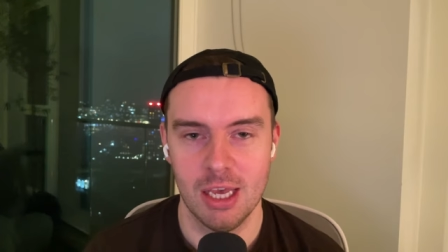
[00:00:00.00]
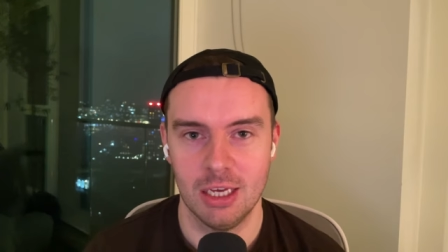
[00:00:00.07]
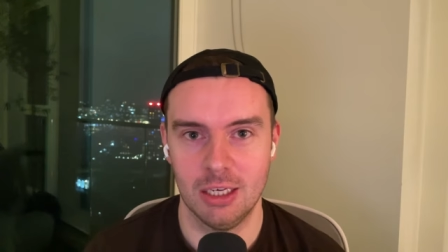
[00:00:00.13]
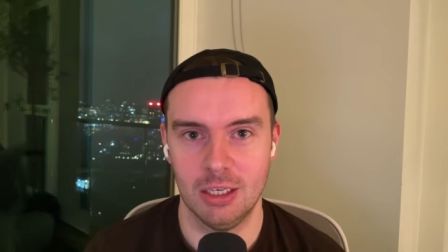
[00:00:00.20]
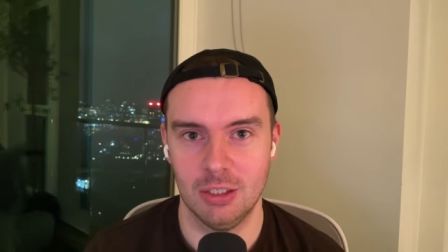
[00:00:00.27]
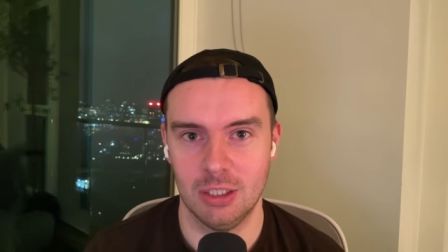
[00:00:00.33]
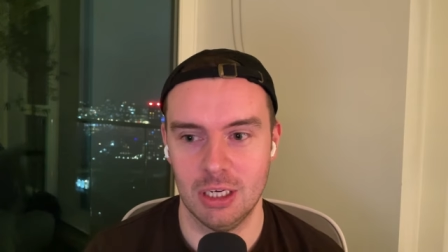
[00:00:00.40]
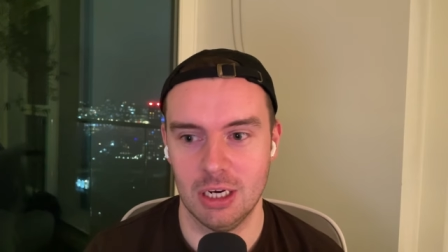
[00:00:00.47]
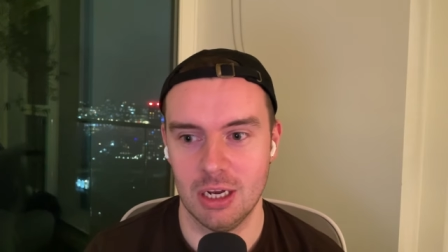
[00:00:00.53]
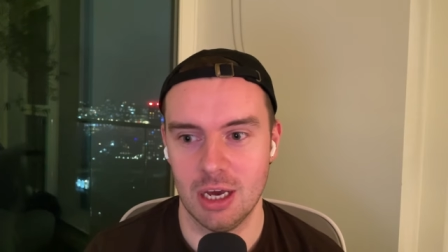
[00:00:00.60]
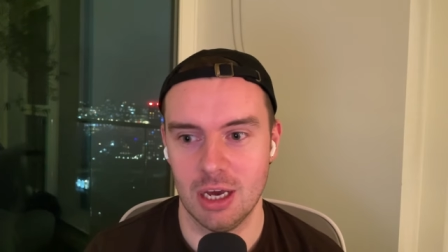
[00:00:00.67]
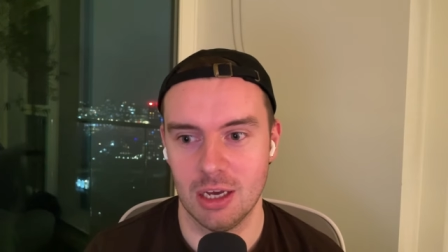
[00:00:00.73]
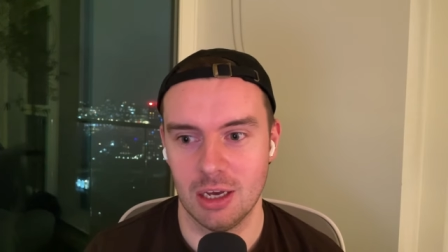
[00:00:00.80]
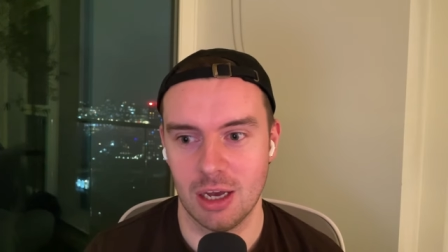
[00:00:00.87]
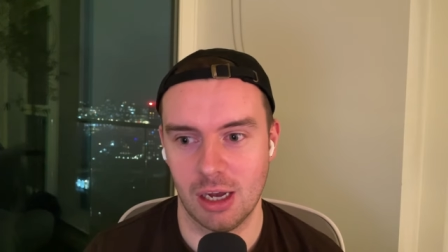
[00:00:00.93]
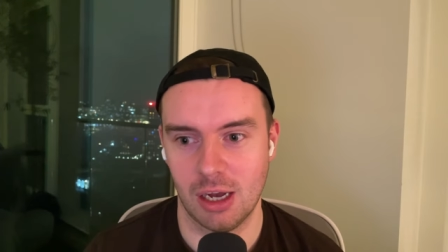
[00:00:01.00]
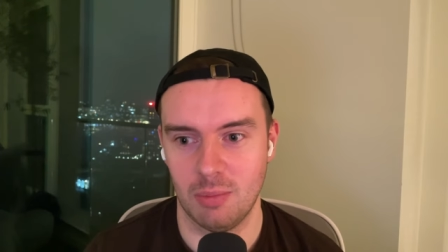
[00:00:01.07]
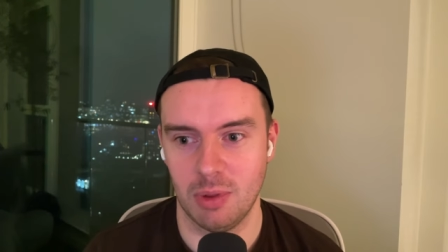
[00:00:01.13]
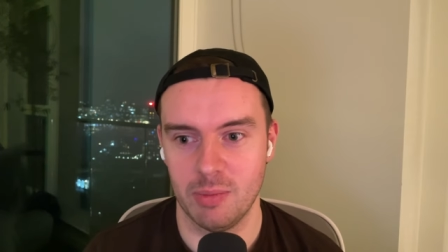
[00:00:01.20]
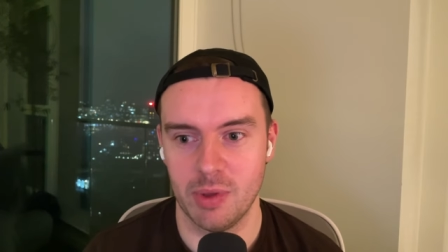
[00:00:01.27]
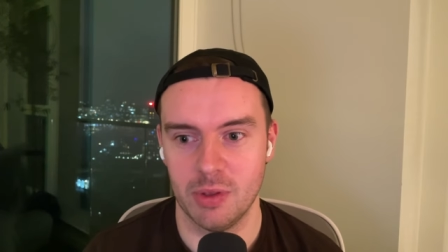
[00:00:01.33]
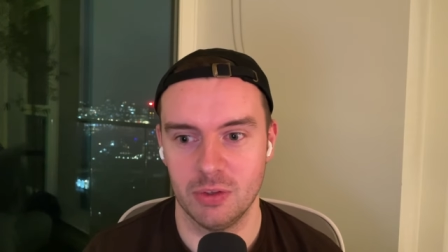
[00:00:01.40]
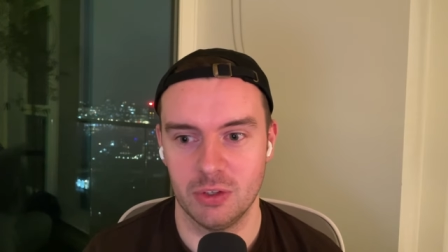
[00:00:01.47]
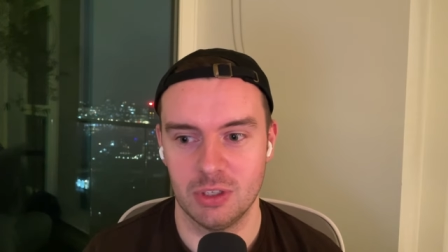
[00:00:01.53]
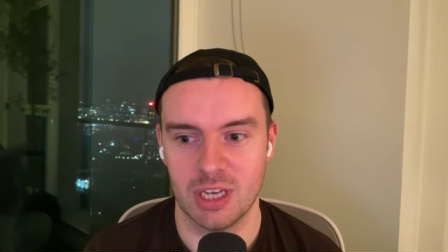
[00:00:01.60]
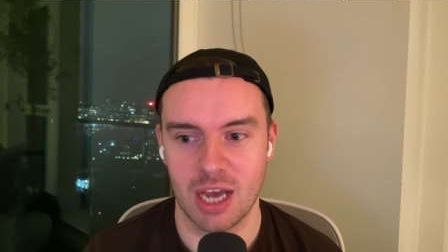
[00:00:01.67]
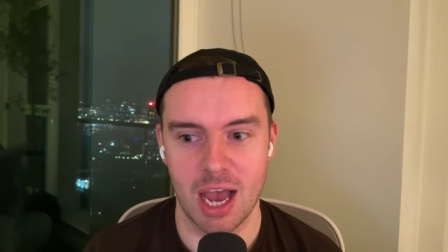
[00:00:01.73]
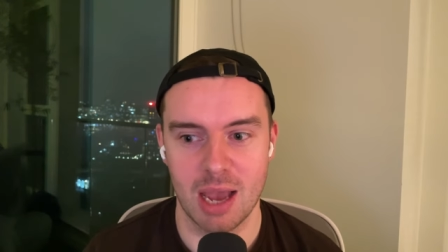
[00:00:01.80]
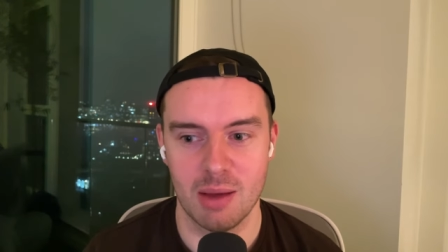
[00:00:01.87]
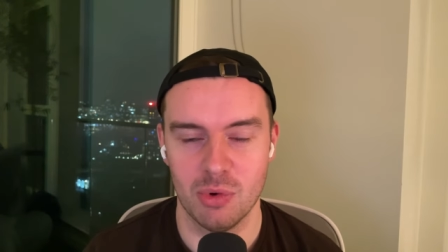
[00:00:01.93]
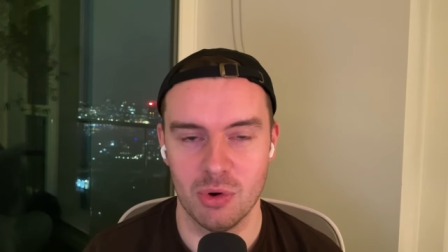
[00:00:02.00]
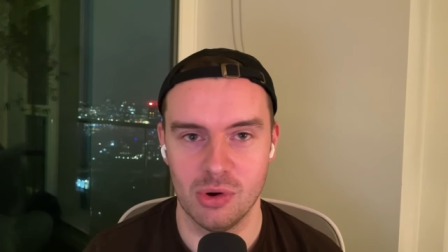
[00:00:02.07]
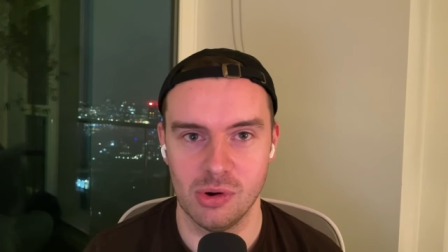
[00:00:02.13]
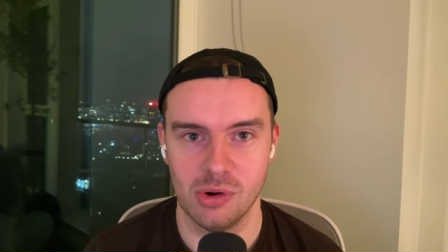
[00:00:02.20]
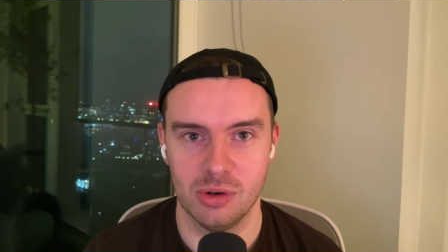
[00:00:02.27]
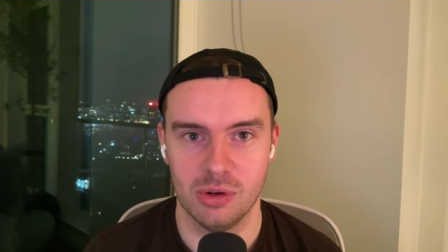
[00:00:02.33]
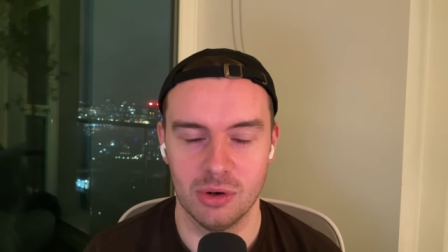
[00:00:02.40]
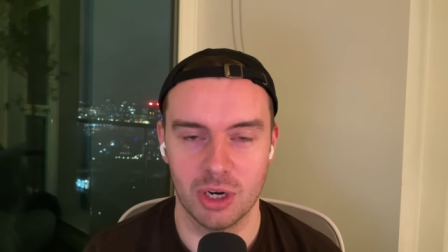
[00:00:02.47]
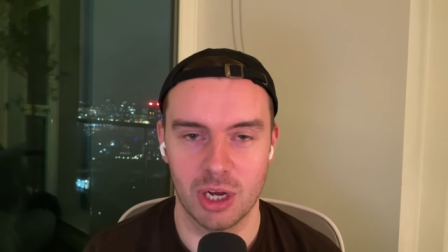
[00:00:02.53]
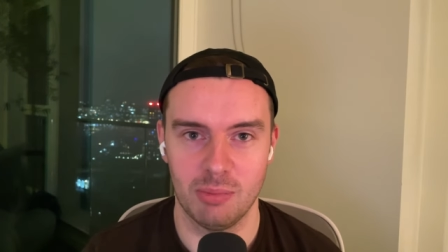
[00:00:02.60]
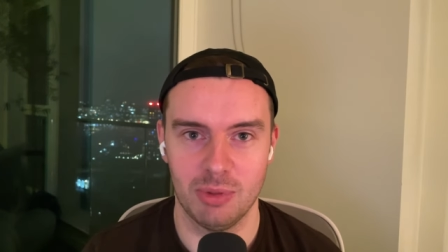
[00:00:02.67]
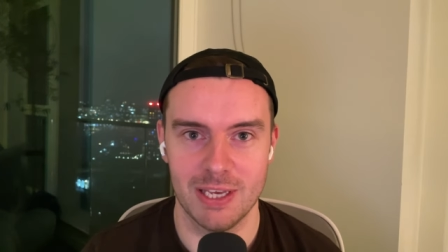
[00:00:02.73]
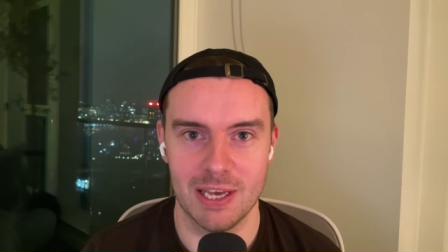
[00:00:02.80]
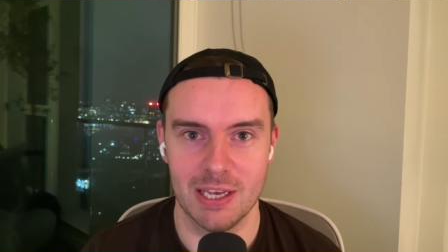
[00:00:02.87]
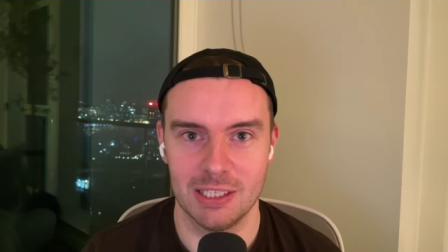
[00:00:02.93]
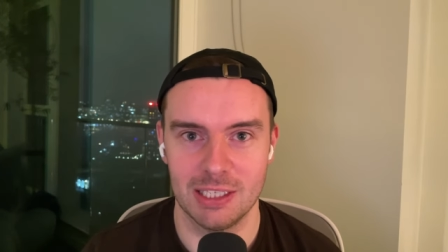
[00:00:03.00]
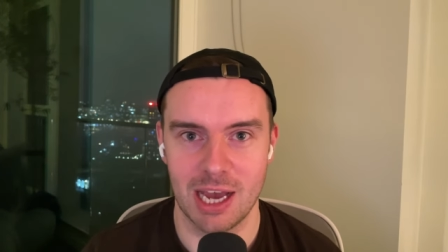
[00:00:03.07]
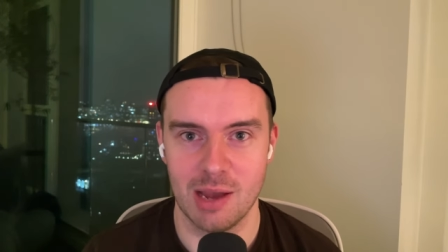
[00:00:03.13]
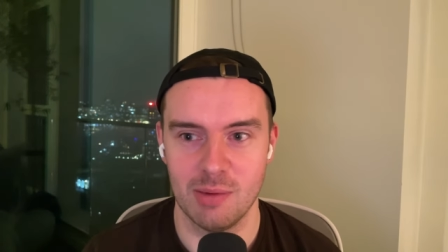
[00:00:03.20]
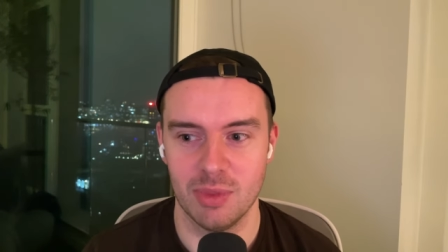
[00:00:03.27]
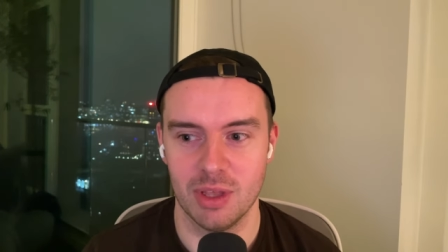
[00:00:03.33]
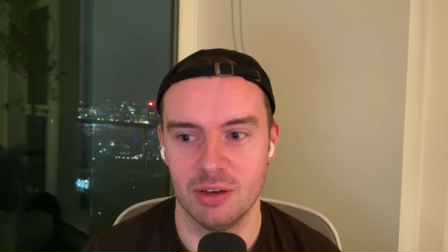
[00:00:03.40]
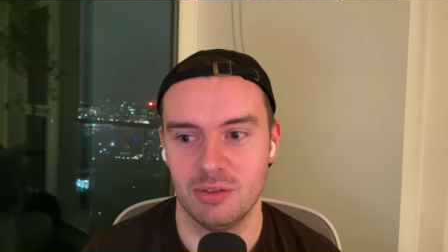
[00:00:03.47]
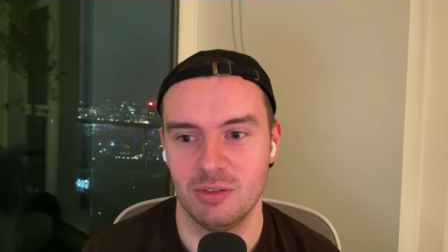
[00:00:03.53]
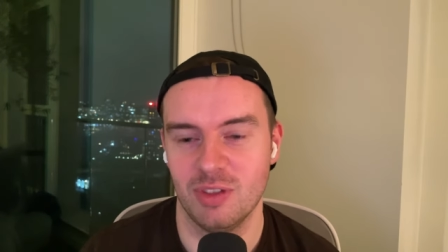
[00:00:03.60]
because in a, a, couple of months' time or, or a couple of years' time, they're,